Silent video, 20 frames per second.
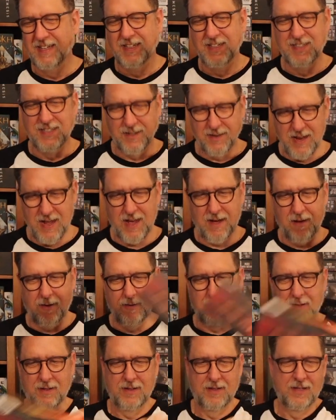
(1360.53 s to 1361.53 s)
So
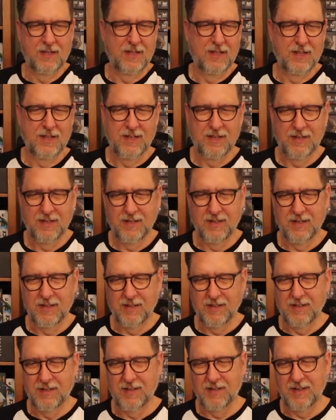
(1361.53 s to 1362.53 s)
now,
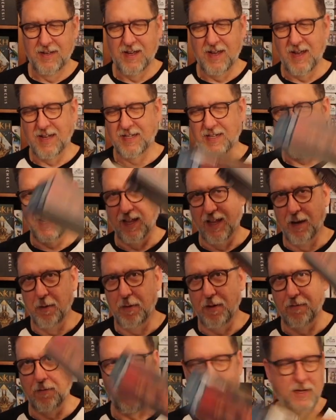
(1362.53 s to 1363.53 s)
there's a little
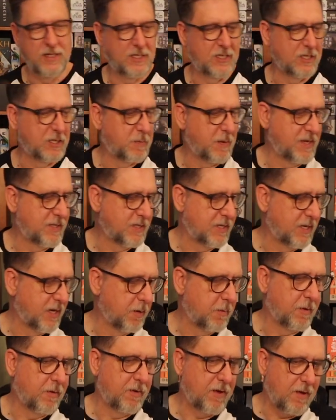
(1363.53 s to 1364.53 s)
bit of a waste of space in
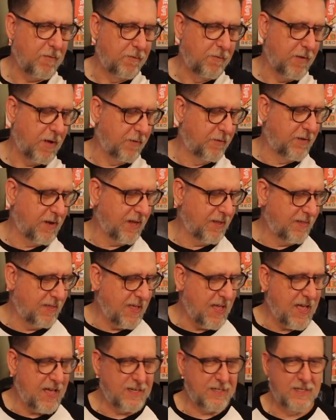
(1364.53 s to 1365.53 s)
here, but I've got
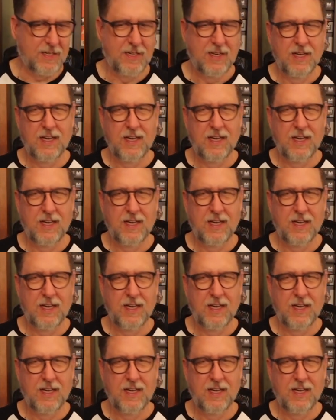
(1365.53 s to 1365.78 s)
that.